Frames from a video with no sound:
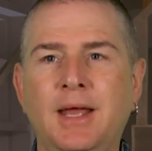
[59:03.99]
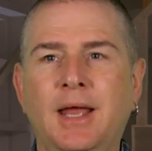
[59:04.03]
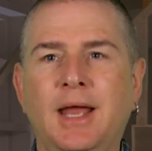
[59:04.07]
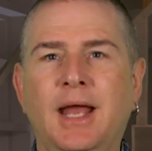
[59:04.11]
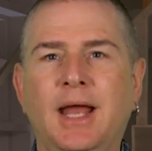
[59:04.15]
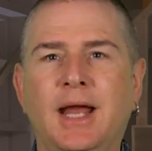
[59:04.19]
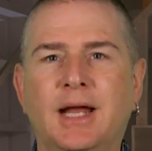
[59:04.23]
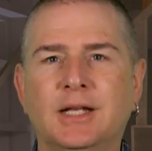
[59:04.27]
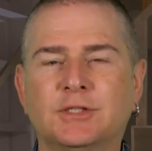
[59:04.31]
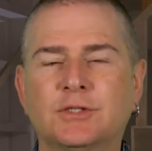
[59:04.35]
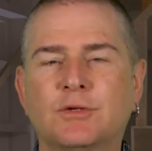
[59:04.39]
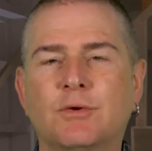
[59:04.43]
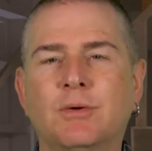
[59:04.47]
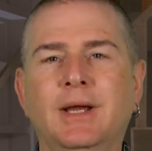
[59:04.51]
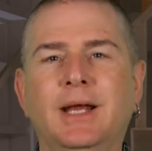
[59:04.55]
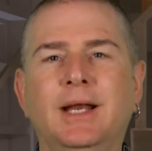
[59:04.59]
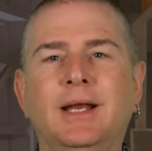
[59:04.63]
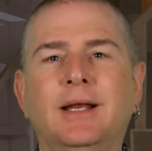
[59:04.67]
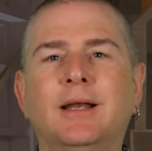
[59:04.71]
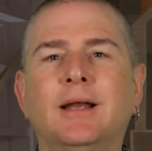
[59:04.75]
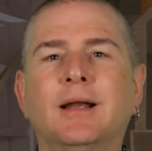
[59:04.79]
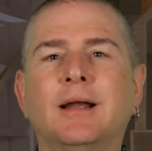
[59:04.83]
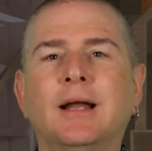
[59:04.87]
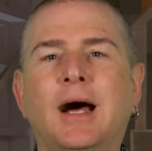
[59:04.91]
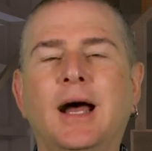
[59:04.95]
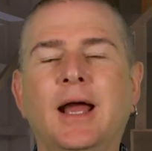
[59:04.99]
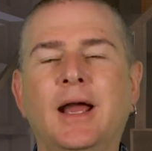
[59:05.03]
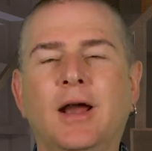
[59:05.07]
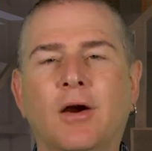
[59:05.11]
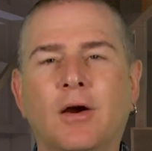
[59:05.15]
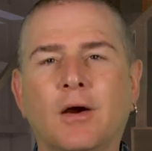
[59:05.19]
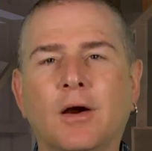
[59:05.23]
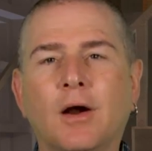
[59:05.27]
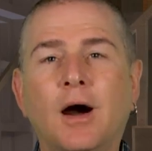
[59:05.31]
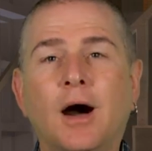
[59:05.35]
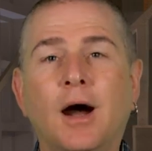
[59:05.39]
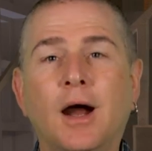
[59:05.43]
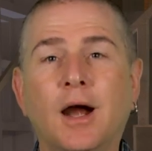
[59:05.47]
has created an
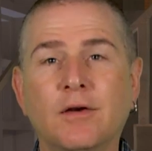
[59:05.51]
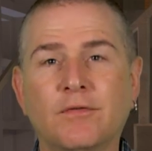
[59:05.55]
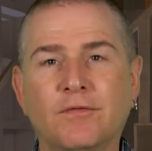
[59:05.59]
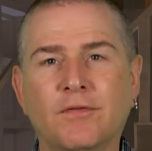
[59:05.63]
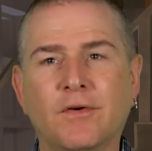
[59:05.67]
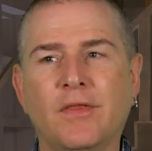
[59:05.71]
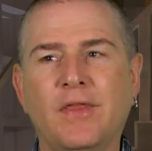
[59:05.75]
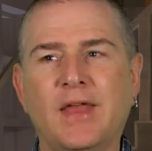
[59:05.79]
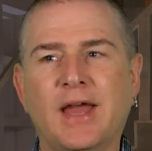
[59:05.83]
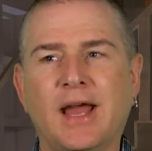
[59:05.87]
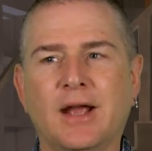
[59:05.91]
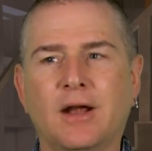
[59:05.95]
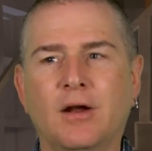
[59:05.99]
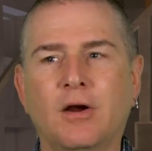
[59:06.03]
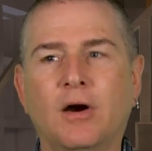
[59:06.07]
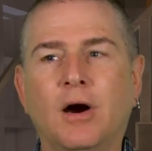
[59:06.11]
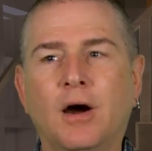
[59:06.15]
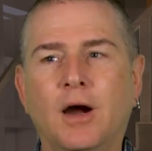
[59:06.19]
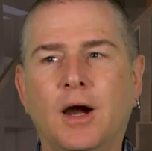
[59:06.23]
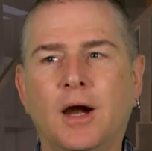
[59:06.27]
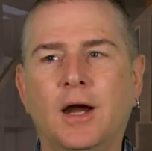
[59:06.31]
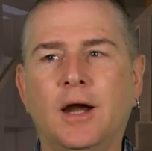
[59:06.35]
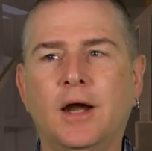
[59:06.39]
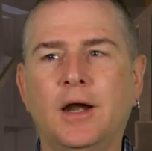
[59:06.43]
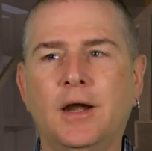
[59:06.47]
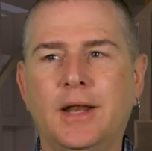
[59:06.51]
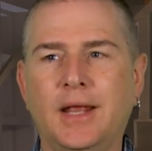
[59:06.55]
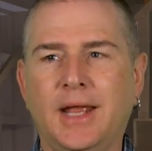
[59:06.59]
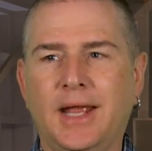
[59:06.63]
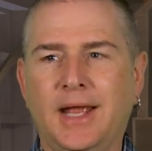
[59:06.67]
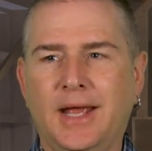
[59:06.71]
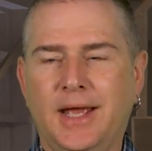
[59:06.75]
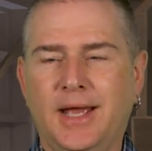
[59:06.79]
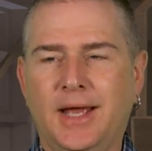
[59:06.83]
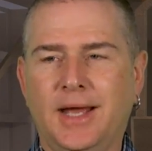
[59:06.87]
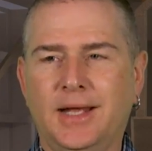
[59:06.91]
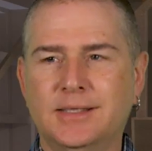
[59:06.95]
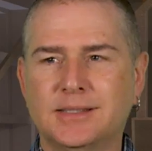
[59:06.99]
IRR for that card
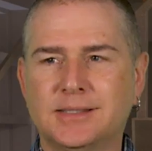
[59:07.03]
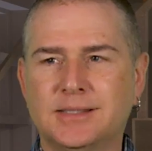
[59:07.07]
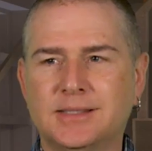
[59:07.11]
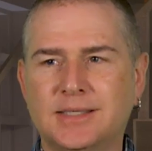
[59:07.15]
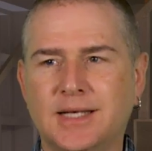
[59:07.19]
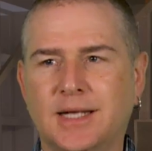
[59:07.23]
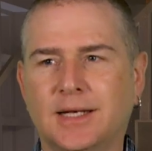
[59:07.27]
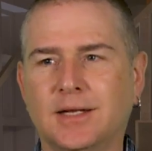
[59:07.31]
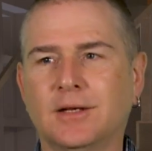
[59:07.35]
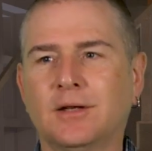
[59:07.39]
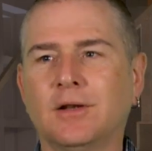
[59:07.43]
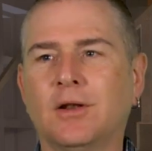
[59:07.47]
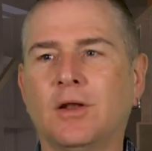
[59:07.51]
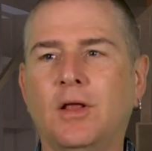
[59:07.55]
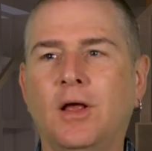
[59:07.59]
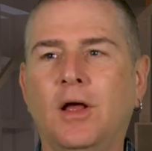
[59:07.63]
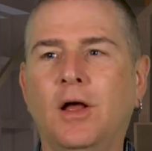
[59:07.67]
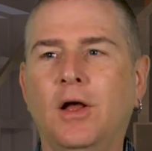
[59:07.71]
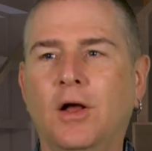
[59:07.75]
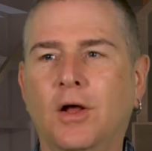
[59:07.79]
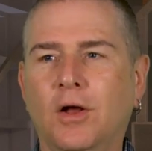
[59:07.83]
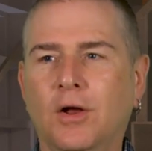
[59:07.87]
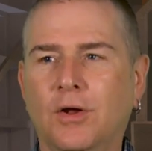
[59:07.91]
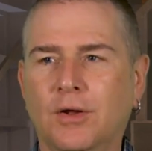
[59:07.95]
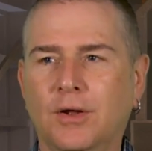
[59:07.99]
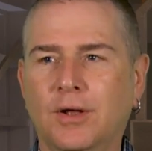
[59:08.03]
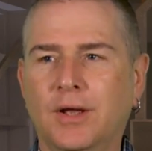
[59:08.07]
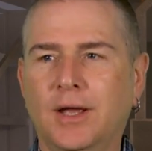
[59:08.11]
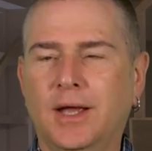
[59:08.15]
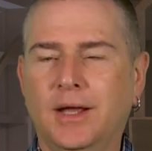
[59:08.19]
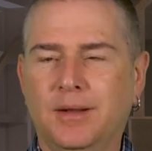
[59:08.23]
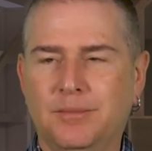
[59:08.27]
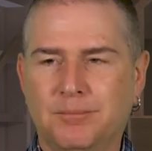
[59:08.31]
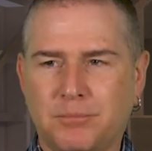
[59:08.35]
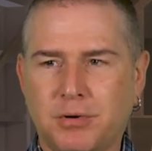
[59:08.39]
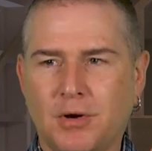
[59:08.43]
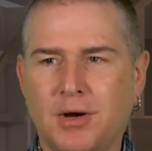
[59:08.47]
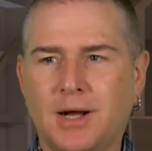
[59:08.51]
and sent it along
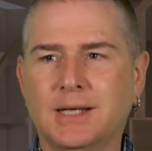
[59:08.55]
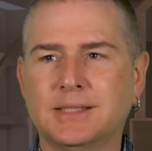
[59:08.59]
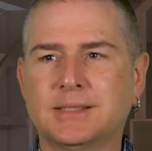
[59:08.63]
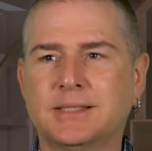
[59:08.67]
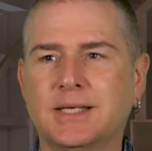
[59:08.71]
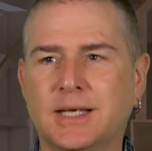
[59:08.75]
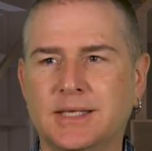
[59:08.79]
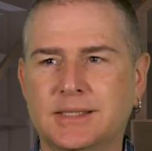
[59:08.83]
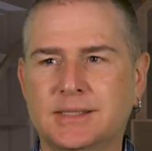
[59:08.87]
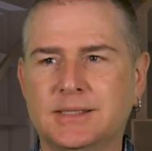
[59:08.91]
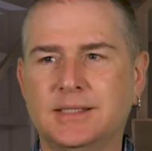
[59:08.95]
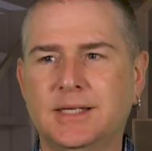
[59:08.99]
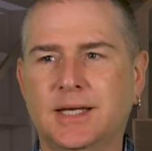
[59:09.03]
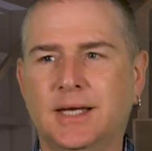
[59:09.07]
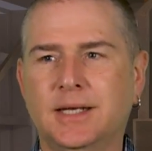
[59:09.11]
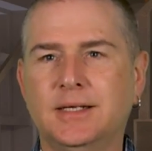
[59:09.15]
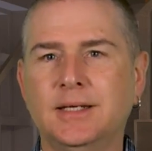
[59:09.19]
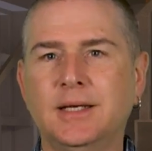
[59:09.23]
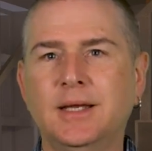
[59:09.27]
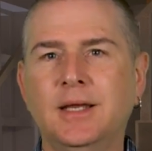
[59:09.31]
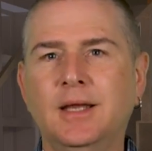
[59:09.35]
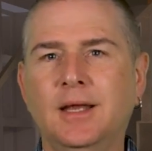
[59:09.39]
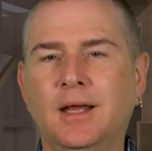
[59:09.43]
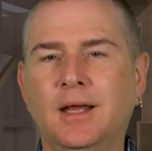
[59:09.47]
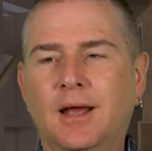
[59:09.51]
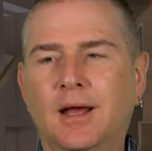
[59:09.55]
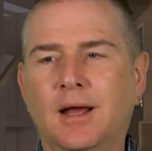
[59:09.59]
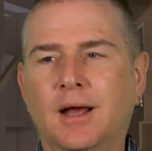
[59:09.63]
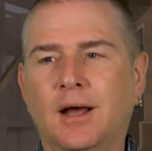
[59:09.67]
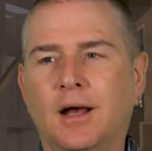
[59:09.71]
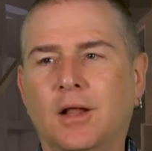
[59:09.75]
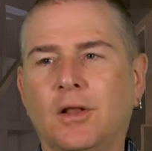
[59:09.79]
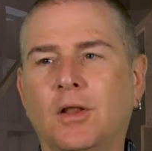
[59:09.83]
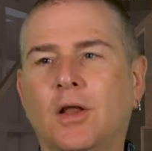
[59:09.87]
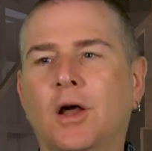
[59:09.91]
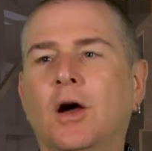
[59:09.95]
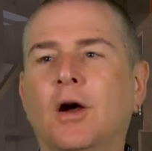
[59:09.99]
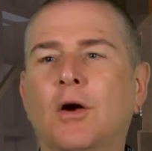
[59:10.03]
and processed it
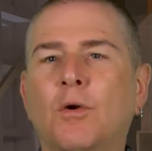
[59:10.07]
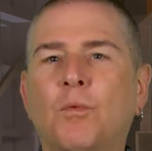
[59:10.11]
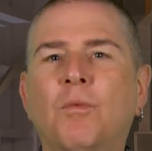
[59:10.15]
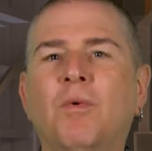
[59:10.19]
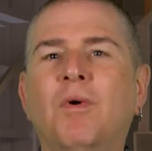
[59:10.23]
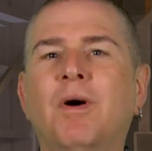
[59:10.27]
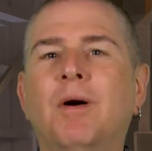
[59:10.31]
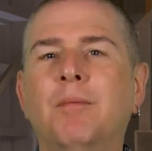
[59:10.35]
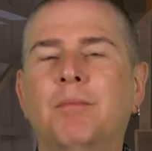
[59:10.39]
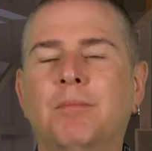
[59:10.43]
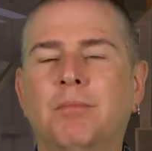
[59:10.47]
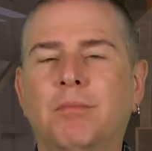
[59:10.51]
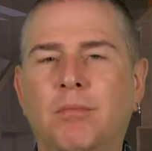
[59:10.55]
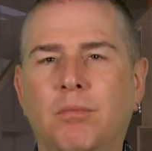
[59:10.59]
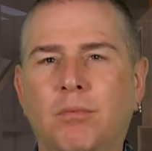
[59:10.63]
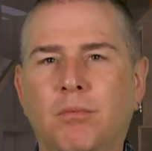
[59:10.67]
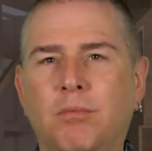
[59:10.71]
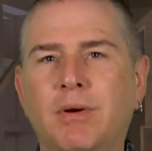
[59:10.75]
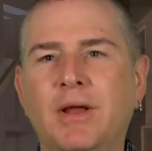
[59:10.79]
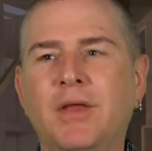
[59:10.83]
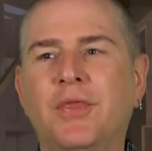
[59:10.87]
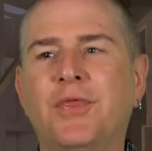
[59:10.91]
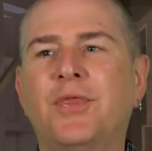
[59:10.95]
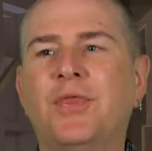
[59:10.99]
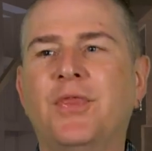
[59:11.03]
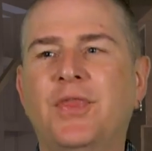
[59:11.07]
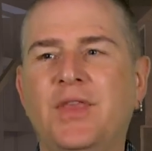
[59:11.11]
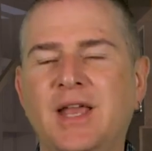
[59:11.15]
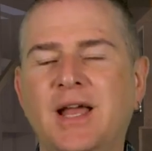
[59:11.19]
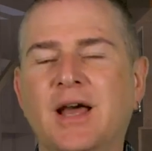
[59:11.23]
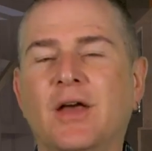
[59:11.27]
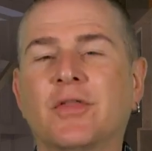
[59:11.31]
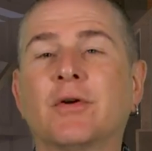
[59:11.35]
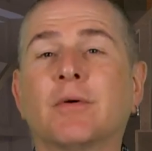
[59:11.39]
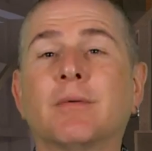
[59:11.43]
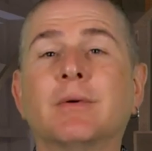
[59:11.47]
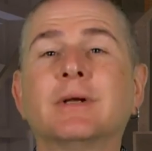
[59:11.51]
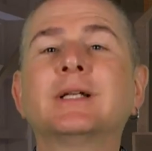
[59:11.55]
along what with the
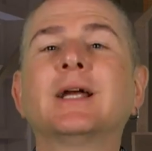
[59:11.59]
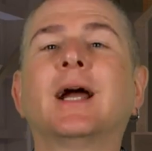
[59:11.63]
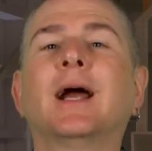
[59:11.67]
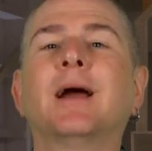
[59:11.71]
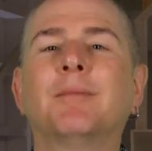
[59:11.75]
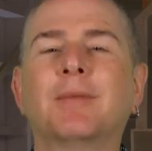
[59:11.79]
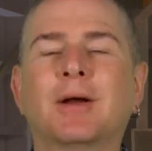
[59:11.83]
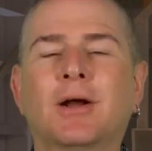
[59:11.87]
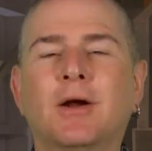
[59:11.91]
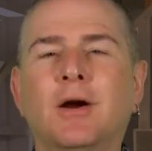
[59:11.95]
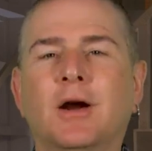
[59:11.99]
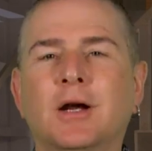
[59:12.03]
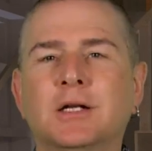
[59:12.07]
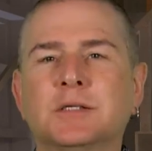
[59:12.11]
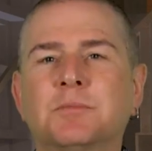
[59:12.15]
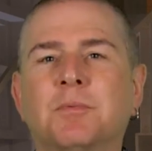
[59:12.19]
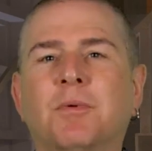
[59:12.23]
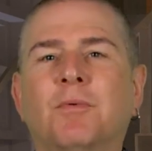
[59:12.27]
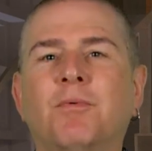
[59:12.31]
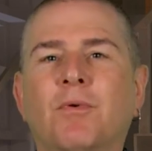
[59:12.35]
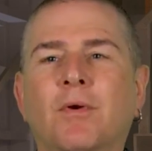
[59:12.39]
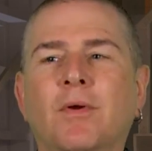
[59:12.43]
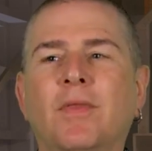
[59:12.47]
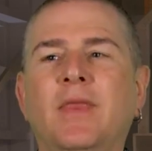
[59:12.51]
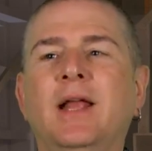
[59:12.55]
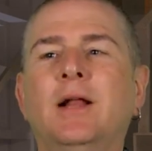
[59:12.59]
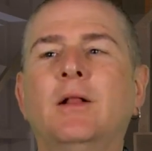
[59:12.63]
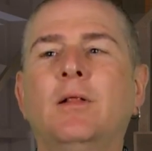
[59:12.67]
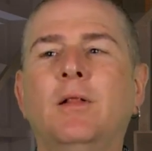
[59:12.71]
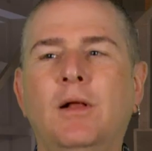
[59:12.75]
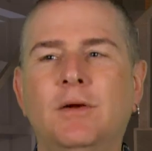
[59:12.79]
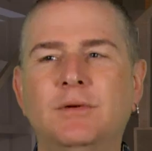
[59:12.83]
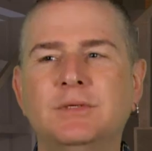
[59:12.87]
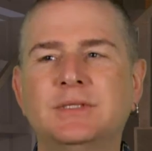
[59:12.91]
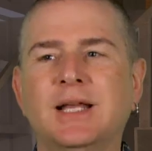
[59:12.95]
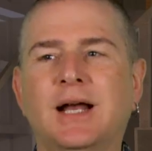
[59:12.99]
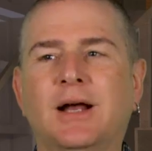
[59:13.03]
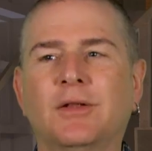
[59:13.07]
other retirement cards before they
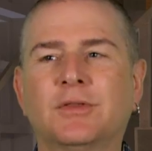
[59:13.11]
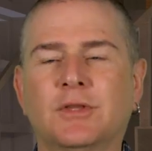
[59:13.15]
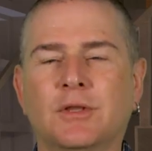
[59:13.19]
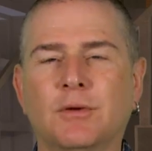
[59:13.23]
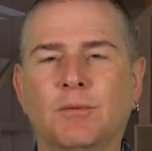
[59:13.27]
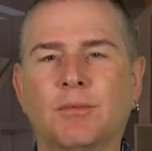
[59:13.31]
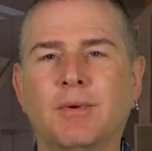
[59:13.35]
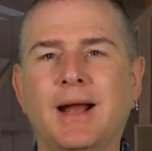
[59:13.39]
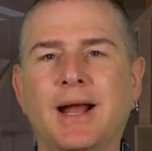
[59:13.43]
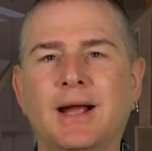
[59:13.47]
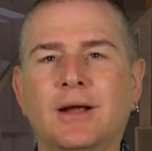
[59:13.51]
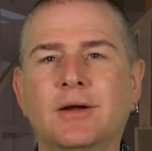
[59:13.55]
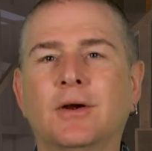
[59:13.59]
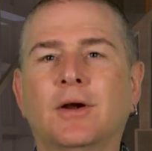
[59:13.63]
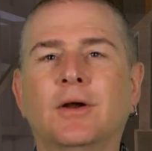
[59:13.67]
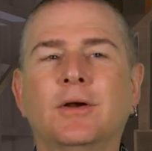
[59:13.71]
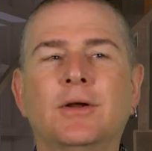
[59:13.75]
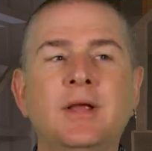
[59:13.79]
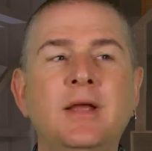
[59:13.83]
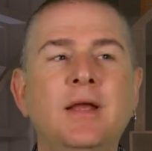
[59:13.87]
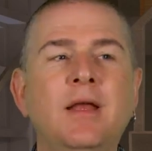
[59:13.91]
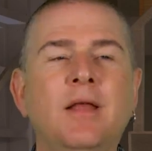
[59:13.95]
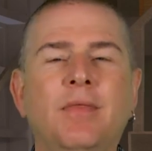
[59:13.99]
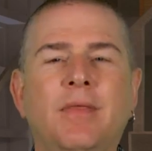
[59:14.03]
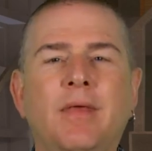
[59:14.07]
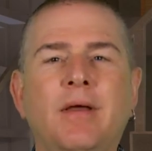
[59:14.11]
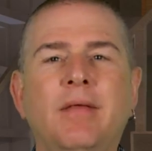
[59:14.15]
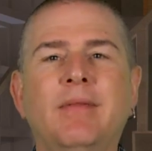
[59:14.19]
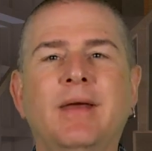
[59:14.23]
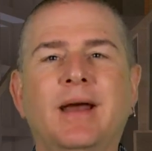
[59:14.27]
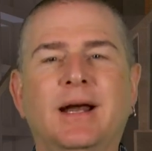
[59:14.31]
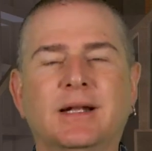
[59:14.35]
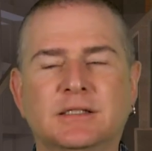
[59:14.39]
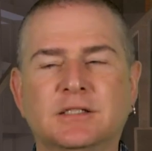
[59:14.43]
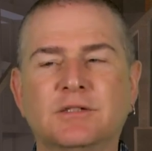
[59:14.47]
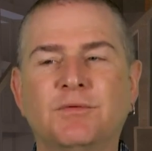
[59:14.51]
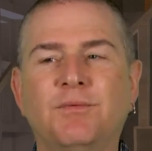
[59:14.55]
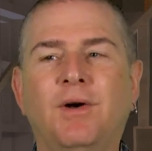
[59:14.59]
close out the record, then
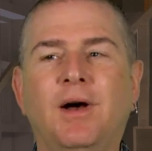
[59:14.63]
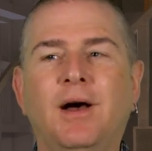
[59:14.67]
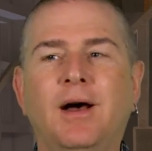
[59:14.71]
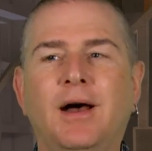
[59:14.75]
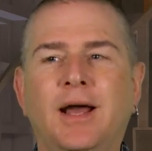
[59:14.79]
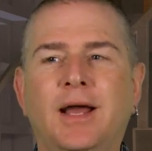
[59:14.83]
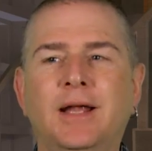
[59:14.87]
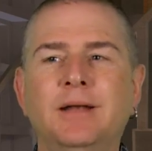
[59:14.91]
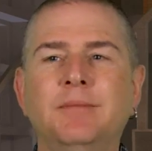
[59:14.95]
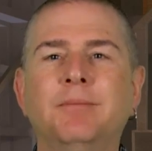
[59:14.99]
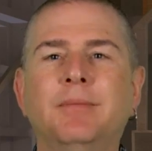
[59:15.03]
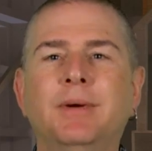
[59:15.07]
that's fine.